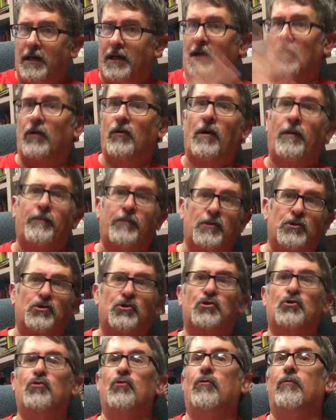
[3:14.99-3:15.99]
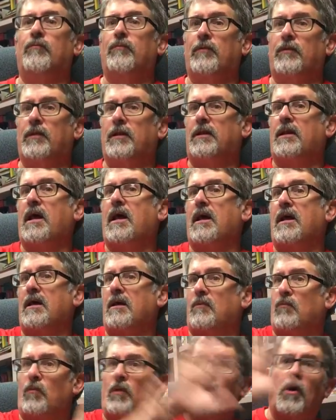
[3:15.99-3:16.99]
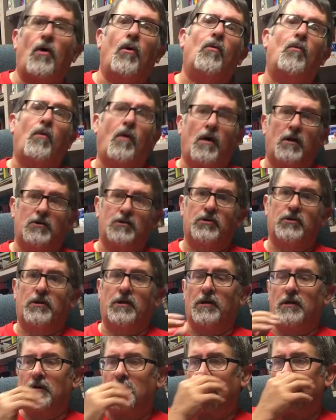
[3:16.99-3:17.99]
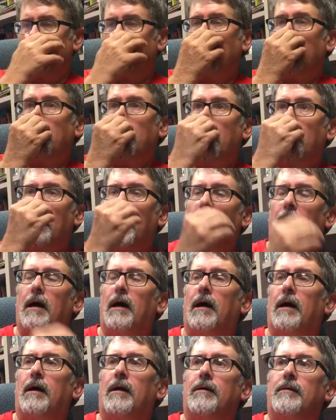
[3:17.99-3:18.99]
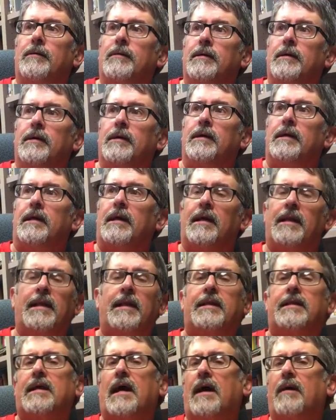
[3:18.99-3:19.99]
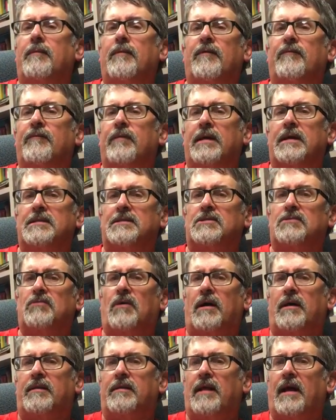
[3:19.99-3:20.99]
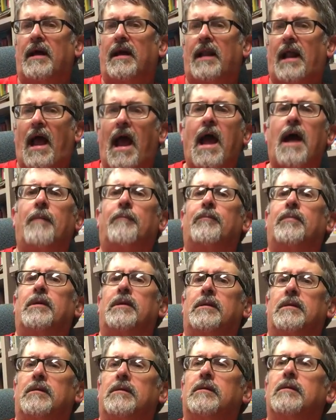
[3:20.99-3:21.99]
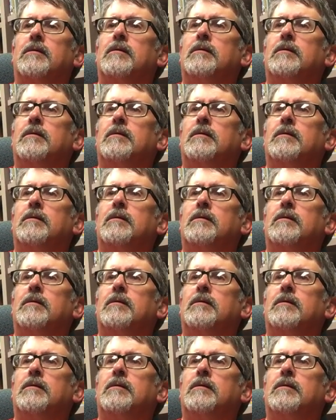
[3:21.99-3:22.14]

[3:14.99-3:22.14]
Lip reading: interrupted school for the day, and we all watched it. Anytime events like that happened,